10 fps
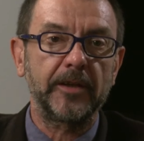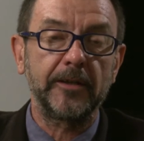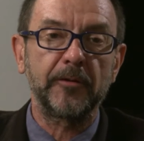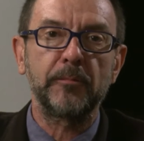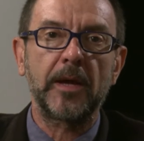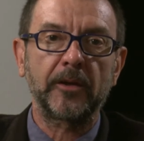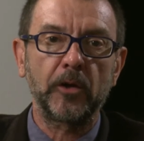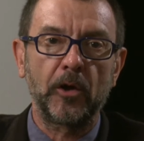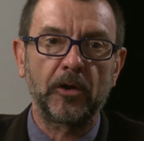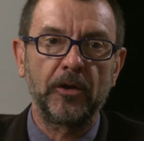here in
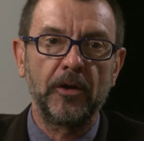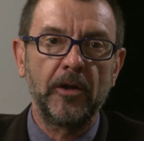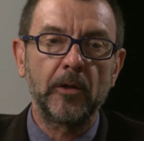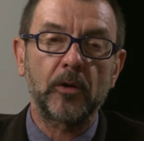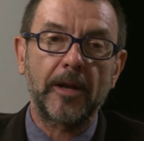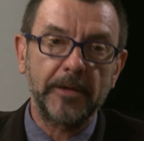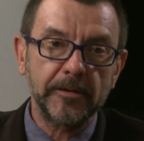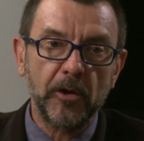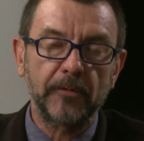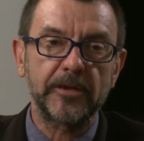Bangkok, where I'm in
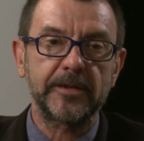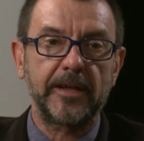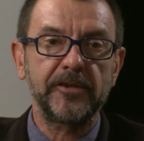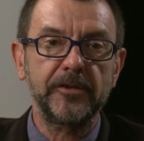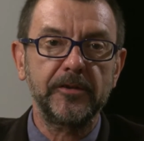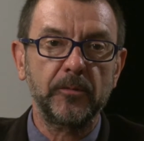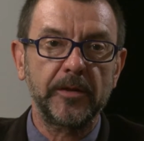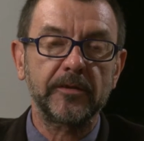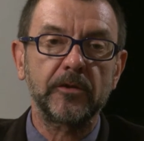conversation with